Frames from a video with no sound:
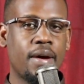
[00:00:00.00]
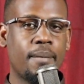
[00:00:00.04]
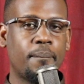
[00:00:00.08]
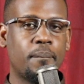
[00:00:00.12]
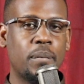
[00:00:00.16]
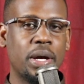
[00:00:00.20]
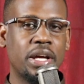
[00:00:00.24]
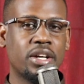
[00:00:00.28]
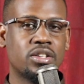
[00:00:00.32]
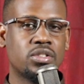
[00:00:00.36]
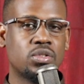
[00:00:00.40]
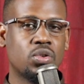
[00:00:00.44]

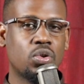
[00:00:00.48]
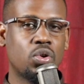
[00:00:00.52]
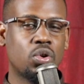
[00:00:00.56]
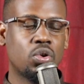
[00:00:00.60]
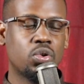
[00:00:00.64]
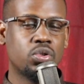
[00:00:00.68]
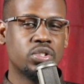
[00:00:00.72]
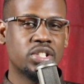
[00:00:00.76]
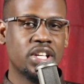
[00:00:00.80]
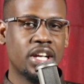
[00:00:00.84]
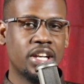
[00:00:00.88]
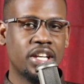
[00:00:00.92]
Mike
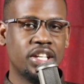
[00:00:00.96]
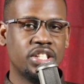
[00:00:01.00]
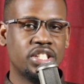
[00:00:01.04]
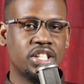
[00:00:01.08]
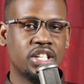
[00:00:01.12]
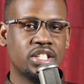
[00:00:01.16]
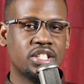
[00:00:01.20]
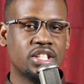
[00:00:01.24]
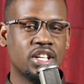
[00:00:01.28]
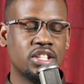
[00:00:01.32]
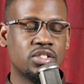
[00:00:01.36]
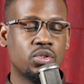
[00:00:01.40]
Sonko's
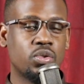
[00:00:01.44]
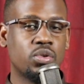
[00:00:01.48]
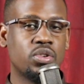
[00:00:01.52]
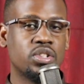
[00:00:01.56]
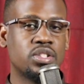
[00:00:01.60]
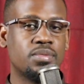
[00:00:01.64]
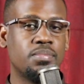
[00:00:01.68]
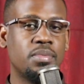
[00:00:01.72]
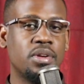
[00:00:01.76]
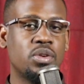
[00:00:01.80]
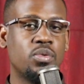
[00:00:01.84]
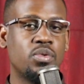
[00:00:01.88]
allegiance has
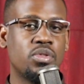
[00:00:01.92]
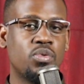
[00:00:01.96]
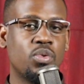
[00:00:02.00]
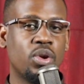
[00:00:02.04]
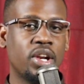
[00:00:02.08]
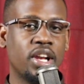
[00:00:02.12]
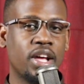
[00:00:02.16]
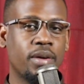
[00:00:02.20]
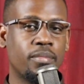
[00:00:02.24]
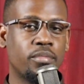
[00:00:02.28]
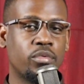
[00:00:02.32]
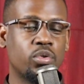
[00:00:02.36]
always been with
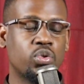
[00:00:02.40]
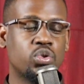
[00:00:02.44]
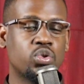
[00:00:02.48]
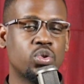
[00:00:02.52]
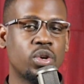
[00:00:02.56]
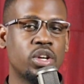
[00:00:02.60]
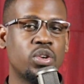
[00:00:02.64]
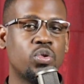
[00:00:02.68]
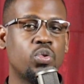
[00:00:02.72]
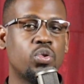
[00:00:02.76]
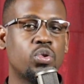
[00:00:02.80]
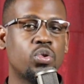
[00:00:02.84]
William Ruto,
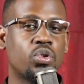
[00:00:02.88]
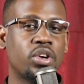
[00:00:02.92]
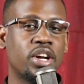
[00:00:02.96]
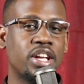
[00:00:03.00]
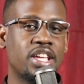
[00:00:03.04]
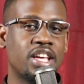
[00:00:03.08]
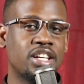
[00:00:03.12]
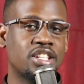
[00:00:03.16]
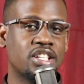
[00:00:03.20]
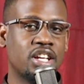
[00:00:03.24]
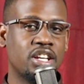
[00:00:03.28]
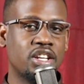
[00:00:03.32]
and Uhuru
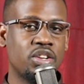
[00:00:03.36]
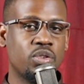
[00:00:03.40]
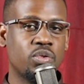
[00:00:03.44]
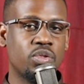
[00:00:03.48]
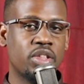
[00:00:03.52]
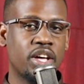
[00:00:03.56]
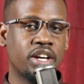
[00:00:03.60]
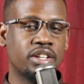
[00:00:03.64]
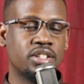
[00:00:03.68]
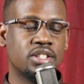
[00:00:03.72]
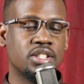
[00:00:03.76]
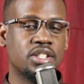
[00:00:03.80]
Kenyatta knew
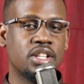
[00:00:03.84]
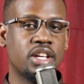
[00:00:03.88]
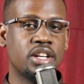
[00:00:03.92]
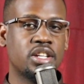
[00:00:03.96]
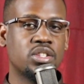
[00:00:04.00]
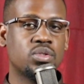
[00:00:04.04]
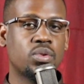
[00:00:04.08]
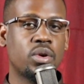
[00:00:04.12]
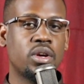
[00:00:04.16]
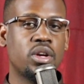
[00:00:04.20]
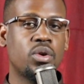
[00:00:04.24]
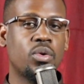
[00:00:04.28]
that. That
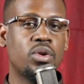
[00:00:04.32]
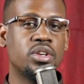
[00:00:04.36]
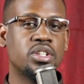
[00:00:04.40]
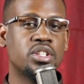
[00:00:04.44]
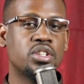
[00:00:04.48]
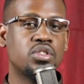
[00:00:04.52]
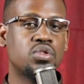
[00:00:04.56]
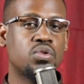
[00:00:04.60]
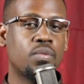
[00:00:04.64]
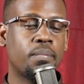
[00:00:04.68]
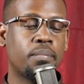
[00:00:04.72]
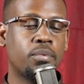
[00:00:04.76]
is why he
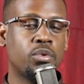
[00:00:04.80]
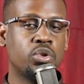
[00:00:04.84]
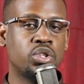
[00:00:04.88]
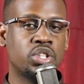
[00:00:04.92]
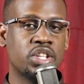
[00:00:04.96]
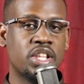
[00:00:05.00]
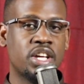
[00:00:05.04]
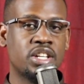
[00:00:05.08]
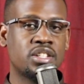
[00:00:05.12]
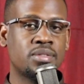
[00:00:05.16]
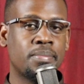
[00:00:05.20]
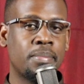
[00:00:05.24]
wanted to push
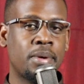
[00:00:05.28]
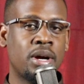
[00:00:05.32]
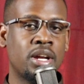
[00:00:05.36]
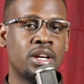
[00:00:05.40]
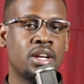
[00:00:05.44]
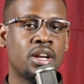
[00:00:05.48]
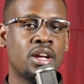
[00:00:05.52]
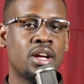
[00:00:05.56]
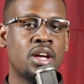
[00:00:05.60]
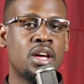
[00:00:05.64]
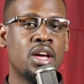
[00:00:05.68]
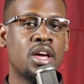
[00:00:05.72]
that
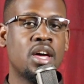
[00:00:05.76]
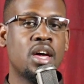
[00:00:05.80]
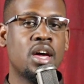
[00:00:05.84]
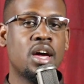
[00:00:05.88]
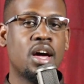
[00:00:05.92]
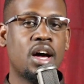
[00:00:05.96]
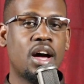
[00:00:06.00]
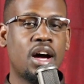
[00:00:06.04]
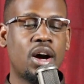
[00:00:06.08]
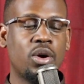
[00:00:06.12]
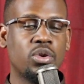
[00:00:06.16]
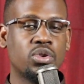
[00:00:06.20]
man
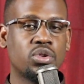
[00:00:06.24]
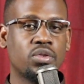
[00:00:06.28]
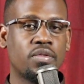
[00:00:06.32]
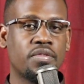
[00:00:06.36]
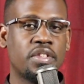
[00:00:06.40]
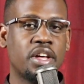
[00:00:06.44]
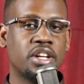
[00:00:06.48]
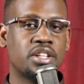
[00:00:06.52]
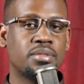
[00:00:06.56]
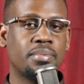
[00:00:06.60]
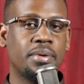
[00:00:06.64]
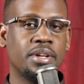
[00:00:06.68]
out of
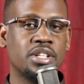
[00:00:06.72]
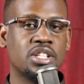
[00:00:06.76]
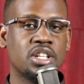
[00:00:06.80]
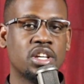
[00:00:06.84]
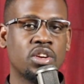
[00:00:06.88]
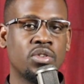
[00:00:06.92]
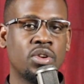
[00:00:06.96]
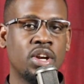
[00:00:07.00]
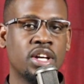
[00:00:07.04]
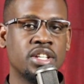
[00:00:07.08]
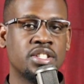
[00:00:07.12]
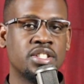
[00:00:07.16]
that
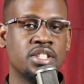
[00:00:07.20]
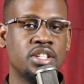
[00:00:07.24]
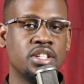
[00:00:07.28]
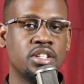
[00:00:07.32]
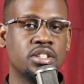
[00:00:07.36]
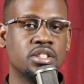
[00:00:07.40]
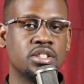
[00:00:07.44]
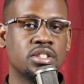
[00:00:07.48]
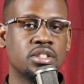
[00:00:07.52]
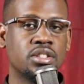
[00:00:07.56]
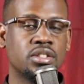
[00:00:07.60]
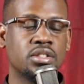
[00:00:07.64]
particular
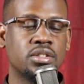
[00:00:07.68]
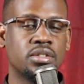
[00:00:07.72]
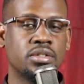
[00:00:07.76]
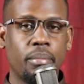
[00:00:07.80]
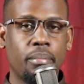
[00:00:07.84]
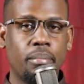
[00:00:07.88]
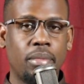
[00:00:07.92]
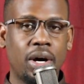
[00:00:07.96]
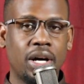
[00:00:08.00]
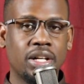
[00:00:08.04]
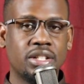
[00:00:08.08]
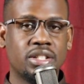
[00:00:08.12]
seat.
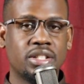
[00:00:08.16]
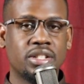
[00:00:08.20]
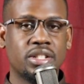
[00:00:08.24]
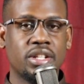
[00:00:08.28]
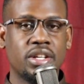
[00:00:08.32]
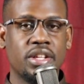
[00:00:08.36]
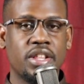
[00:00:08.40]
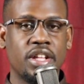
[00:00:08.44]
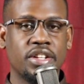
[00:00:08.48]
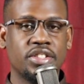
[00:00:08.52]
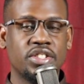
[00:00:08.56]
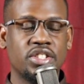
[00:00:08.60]
But
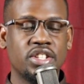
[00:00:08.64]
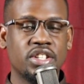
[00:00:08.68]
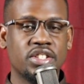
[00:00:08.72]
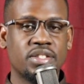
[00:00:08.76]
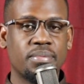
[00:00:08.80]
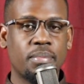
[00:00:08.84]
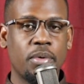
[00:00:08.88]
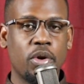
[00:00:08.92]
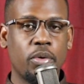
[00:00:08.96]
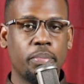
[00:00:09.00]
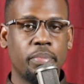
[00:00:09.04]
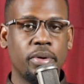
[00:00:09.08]
that's
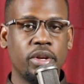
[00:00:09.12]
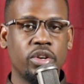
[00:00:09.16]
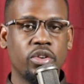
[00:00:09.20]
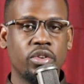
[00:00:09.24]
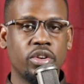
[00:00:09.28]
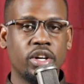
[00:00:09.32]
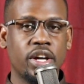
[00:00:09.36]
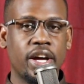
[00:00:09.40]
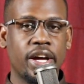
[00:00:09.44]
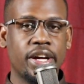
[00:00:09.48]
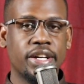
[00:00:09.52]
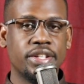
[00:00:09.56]
just my
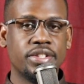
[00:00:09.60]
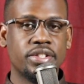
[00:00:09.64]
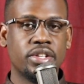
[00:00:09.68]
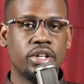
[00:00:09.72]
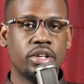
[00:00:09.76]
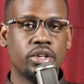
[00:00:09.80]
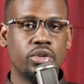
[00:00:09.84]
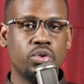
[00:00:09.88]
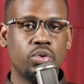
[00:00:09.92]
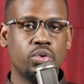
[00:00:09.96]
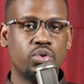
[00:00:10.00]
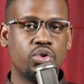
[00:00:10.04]
opinion, guys.
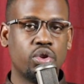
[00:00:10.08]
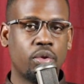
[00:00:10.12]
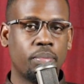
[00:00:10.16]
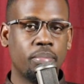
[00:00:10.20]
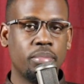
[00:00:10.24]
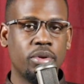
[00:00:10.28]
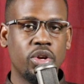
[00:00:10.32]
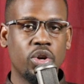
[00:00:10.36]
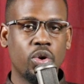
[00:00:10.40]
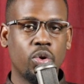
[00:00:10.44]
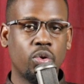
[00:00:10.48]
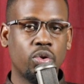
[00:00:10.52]
Do drop
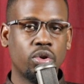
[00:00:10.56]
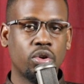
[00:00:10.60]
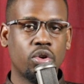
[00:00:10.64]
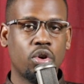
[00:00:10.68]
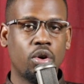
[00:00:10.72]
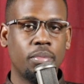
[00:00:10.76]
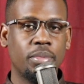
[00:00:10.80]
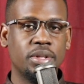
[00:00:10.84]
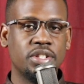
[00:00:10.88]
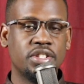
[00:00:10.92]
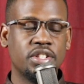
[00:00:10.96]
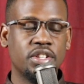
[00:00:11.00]
me your own
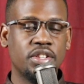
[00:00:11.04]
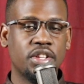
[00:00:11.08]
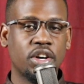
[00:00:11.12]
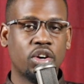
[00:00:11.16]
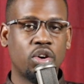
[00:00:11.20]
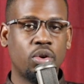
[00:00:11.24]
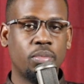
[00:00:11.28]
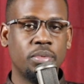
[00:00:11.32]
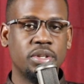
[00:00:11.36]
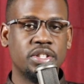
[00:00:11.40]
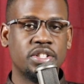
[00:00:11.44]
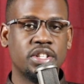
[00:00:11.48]
comments in the
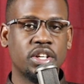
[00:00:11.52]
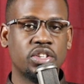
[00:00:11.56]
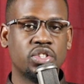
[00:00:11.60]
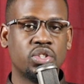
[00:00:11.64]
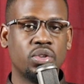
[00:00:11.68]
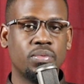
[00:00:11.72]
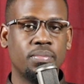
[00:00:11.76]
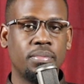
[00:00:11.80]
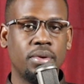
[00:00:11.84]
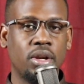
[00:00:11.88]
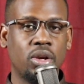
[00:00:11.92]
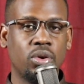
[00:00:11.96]
comment
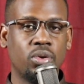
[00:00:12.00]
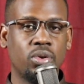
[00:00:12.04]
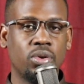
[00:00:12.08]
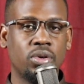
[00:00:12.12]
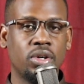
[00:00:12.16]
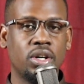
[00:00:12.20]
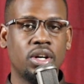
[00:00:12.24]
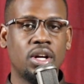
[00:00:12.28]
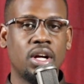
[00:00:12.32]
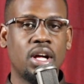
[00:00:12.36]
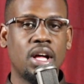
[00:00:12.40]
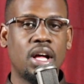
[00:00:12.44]
section
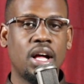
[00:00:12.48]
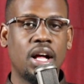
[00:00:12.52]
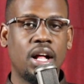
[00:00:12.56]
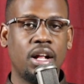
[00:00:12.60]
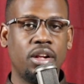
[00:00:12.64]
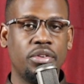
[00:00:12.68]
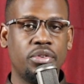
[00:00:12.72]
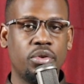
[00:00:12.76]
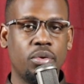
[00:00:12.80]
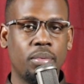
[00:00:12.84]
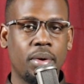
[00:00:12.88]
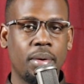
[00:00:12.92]
below.
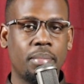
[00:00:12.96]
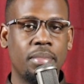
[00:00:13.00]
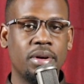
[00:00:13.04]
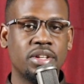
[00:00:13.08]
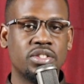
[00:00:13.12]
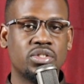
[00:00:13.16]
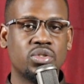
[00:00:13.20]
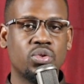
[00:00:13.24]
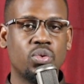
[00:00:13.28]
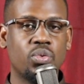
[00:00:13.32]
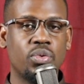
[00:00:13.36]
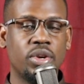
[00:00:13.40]
I'll do my
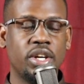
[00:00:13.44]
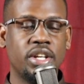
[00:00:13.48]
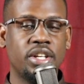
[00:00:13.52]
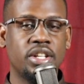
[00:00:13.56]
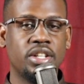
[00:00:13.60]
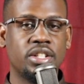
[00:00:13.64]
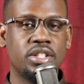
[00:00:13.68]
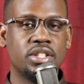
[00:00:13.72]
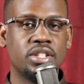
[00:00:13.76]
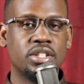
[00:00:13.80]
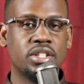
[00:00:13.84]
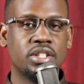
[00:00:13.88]
best to read
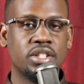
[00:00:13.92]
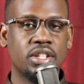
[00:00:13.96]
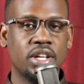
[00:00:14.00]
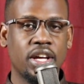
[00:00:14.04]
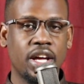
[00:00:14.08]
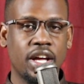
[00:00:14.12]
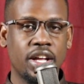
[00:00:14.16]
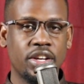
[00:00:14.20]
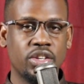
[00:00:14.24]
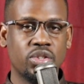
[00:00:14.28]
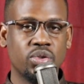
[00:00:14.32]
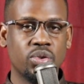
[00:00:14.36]
it
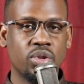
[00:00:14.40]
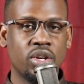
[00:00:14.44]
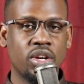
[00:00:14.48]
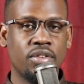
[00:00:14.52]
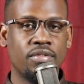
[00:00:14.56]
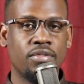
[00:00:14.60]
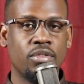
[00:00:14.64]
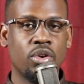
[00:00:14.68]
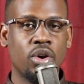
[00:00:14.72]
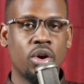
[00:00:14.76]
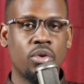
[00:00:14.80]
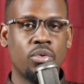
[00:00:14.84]
and to
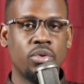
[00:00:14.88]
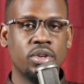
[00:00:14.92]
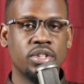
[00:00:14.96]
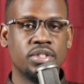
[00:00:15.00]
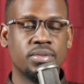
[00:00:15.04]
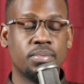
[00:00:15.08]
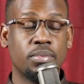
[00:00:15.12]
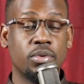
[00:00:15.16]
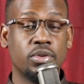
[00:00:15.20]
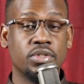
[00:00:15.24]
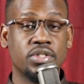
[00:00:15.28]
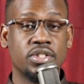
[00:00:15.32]
give you a
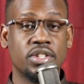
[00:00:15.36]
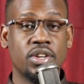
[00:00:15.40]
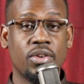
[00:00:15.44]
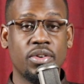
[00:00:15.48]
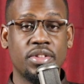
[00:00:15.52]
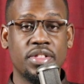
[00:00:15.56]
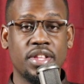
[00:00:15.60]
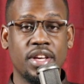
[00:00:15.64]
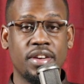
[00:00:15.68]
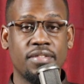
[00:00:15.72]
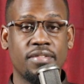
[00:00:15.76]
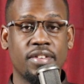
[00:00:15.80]
response. Now,
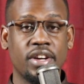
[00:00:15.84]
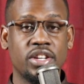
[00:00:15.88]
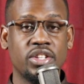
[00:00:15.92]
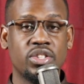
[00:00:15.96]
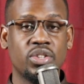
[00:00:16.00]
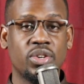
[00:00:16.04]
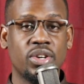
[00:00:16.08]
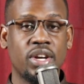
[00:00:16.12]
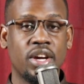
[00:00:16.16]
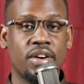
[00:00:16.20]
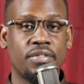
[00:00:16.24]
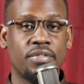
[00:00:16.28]
in the event
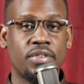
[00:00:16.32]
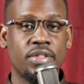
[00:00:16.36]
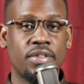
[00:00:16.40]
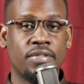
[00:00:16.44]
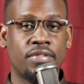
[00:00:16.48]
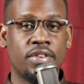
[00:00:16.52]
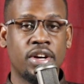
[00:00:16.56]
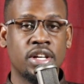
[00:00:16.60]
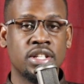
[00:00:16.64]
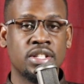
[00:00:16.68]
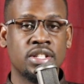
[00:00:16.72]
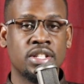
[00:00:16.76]
you're here for the
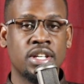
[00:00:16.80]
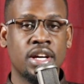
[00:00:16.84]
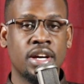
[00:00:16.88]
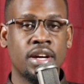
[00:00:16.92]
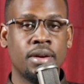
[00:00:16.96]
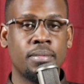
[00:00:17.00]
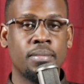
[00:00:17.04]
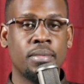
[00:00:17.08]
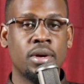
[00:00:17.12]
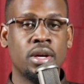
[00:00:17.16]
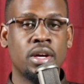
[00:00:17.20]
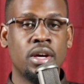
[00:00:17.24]
first
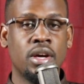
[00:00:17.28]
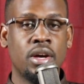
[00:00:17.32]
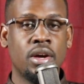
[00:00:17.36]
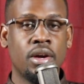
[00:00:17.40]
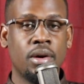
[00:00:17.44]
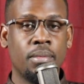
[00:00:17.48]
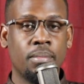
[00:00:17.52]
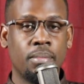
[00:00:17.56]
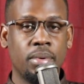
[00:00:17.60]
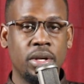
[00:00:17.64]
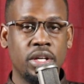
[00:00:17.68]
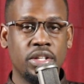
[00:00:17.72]
time,
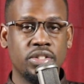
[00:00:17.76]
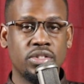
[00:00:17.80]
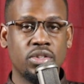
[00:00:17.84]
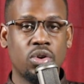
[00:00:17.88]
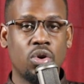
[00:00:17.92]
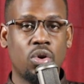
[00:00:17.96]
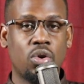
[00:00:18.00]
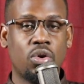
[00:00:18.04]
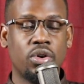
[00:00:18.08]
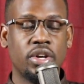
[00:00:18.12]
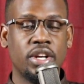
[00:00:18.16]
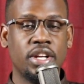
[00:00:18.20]
please
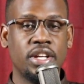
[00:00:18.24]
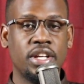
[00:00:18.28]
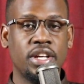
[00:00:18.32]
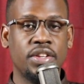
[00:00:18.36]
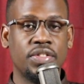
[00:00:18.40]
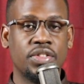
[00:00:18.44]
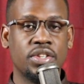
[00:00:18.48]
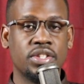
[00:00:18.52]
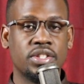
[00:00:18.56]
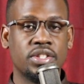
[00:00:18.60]
go on and hit